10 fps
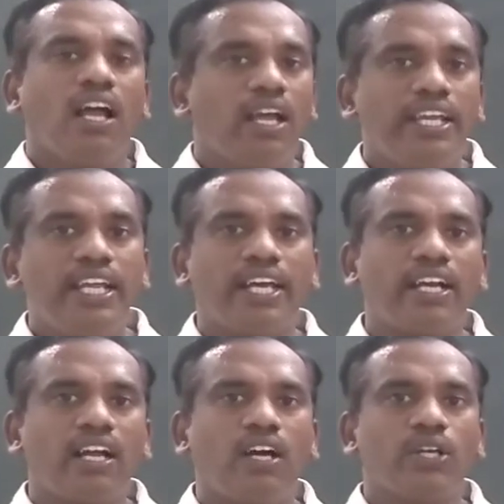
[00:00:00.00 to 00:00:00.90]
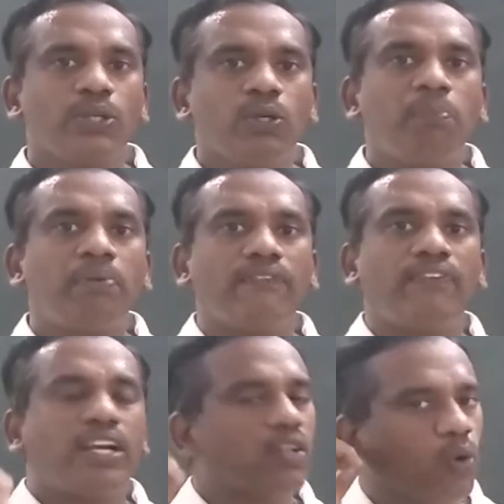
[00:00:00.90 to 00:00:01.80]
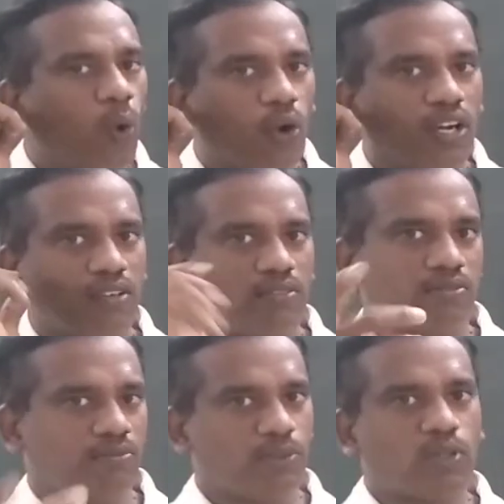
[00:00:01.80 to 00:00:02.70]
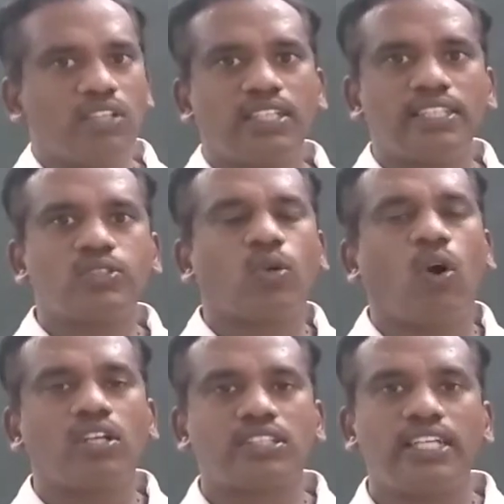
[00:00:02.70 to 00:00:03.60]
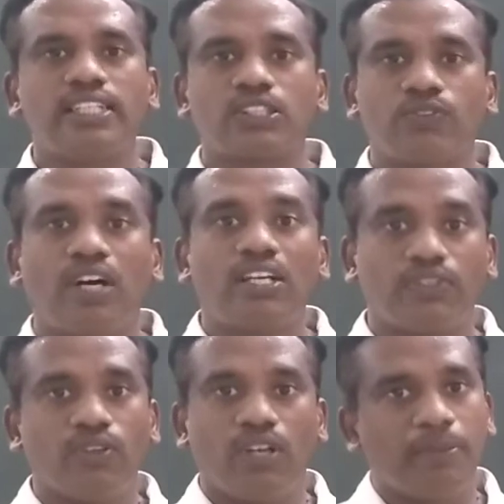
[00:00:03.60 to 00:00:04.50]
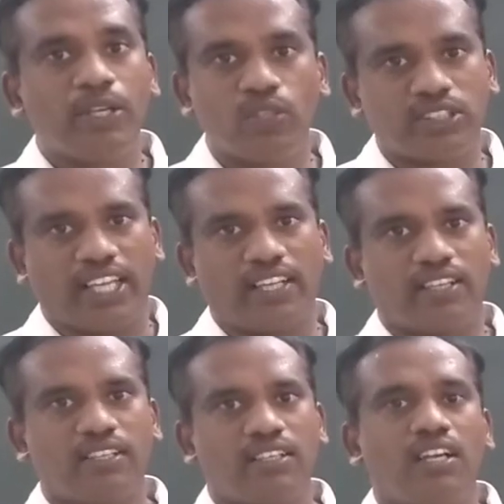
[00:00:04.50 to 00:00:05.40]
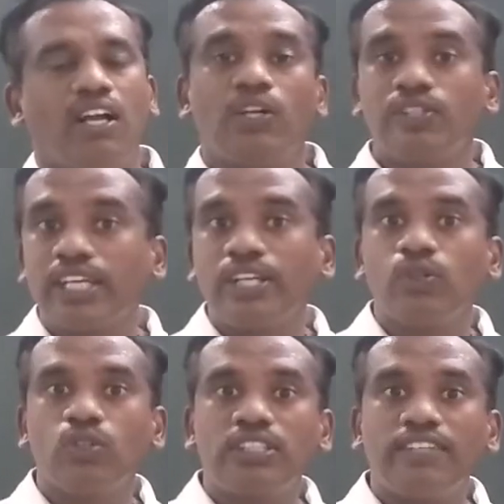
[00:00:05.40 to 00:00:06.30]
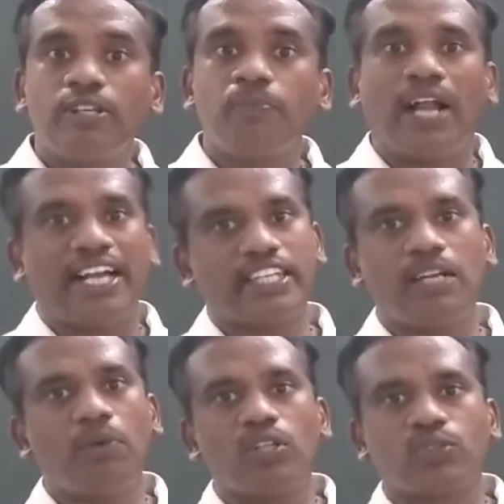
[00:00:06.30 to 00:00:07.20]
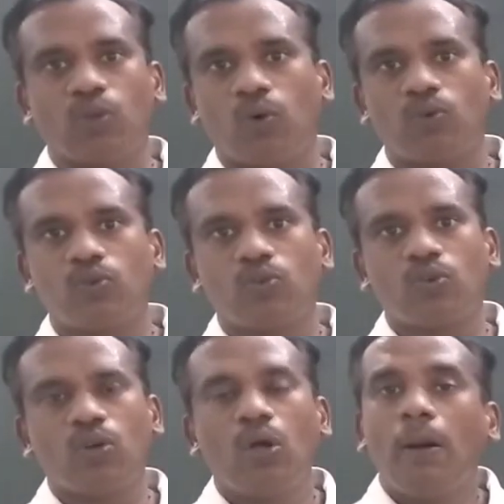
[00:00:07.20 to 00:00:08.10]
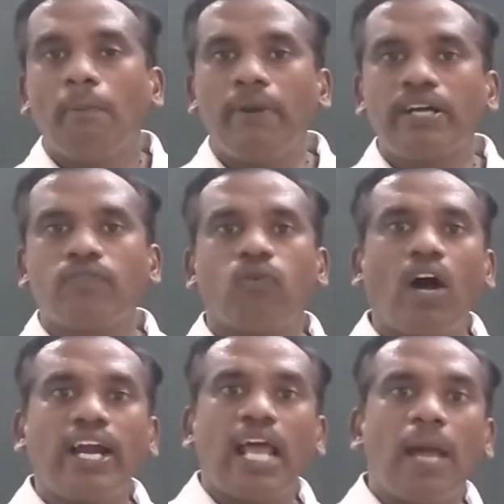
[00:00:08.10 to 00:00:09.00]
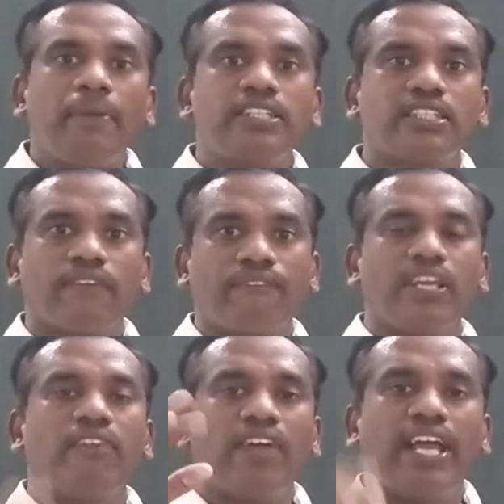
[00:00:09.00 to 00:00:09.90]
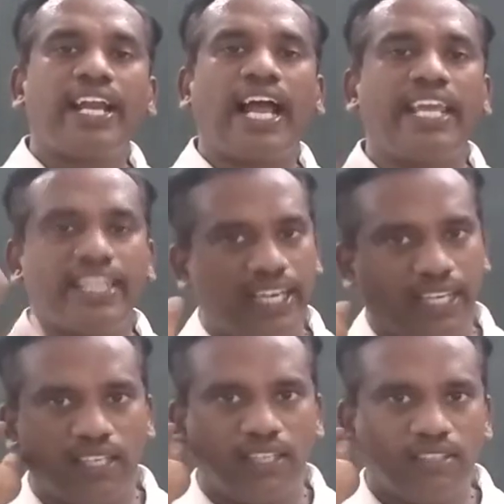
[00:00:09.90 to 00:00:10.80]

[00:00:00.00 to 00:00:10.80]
Here you prefer gold because that is costly. That's what you will be using. You can use even platinum also. But what happens if we wear iron?